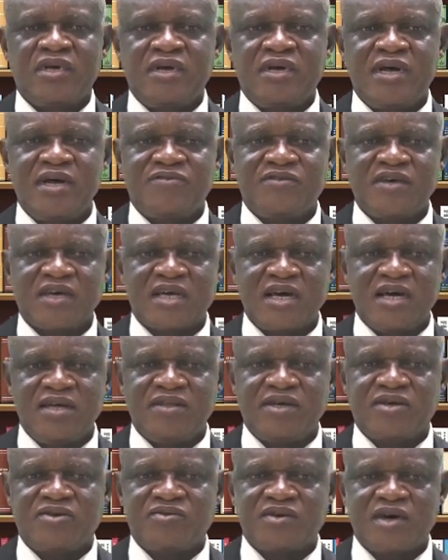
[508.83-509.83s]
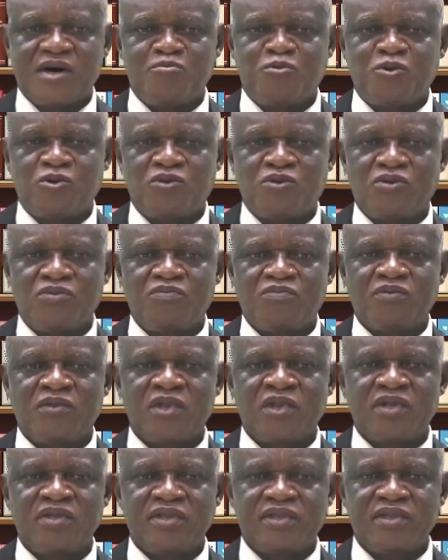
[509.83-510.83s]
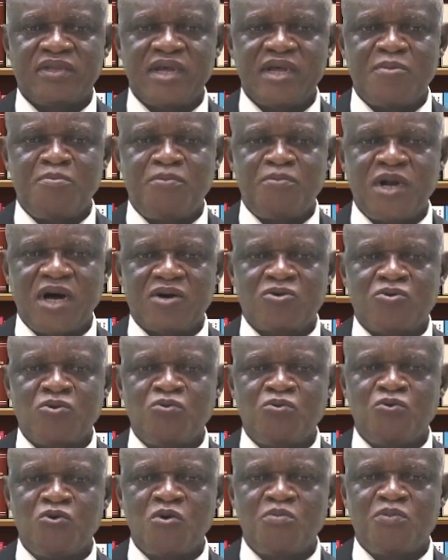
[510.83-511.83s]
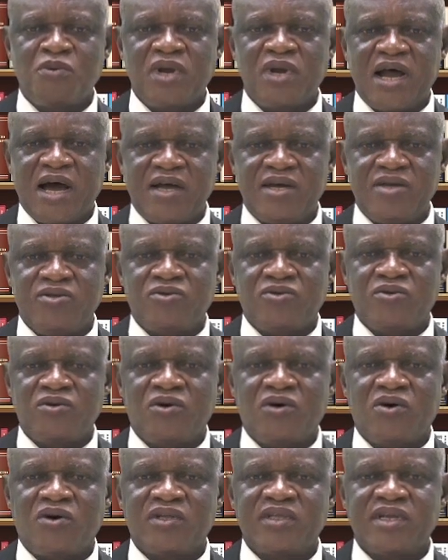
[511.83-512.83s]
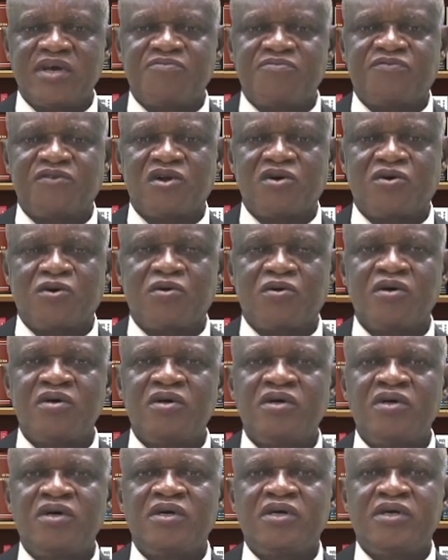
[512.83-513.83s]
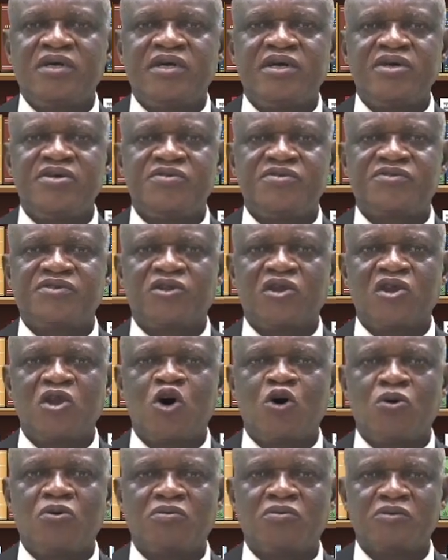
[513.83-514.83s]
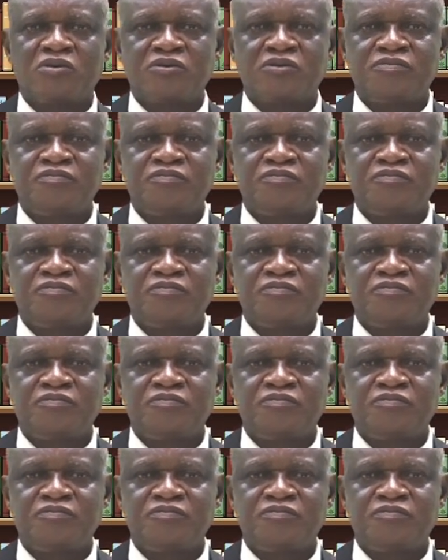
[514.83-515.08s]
A second example. The black rope lying on the floor is long.